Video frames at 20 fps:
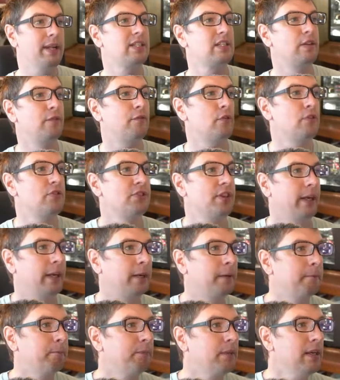the first thing.
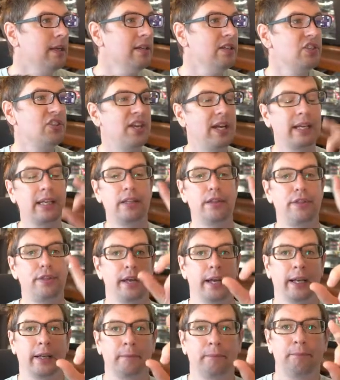Second
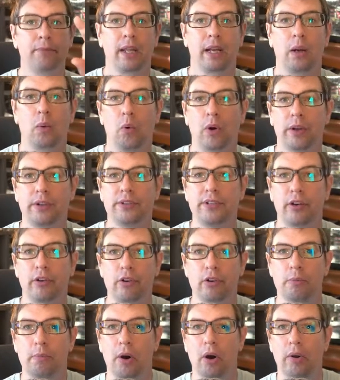thing that I want to tell
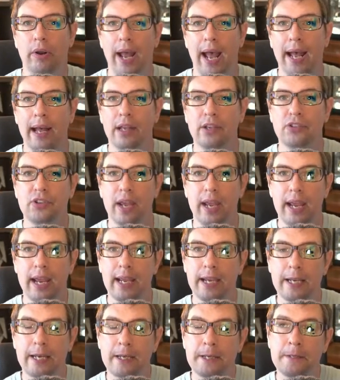you about as
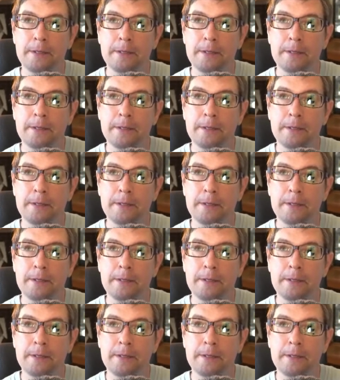an